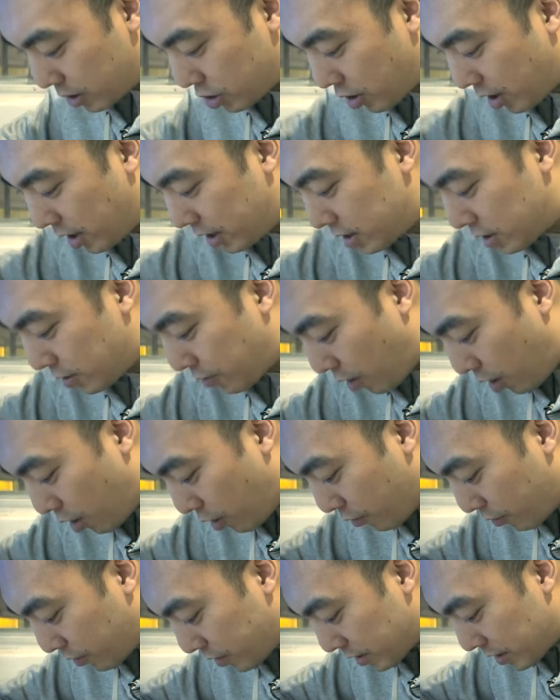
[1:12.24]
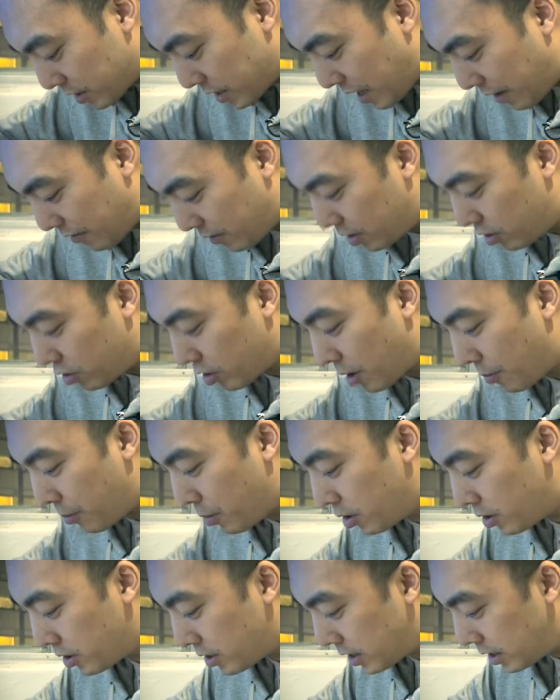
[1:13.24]
Australians involved and just have a little
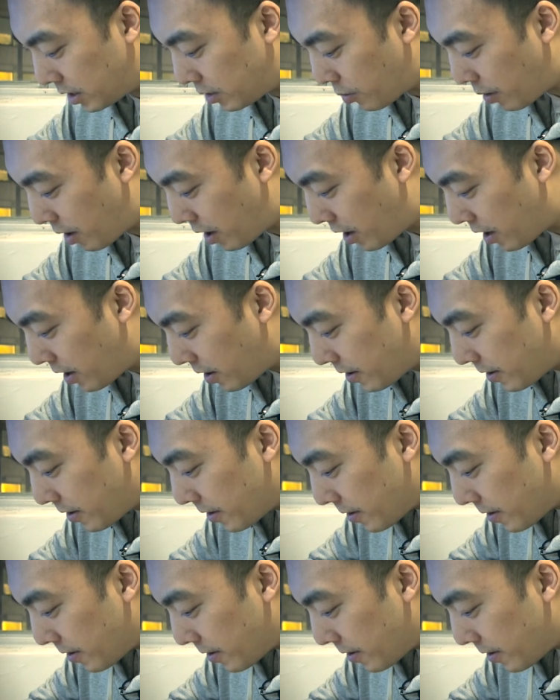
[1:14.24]
community where